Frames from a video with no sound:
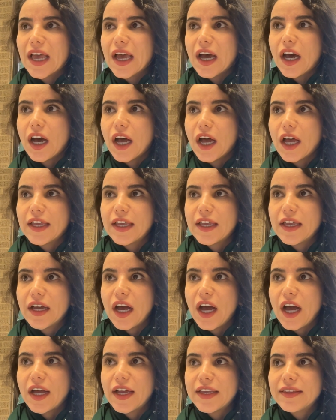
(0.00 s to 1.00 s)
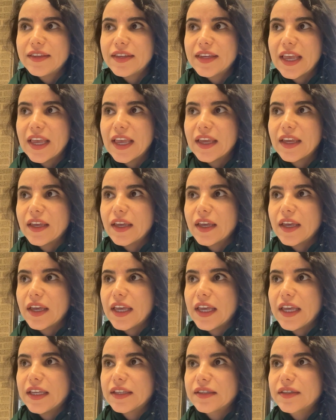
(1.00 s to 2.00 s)
I think
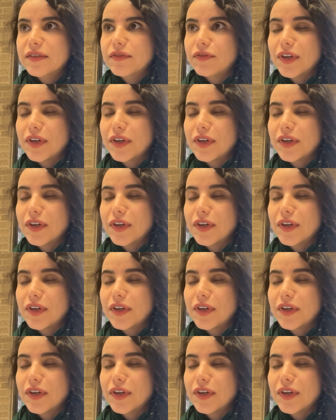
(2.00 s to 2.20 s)
it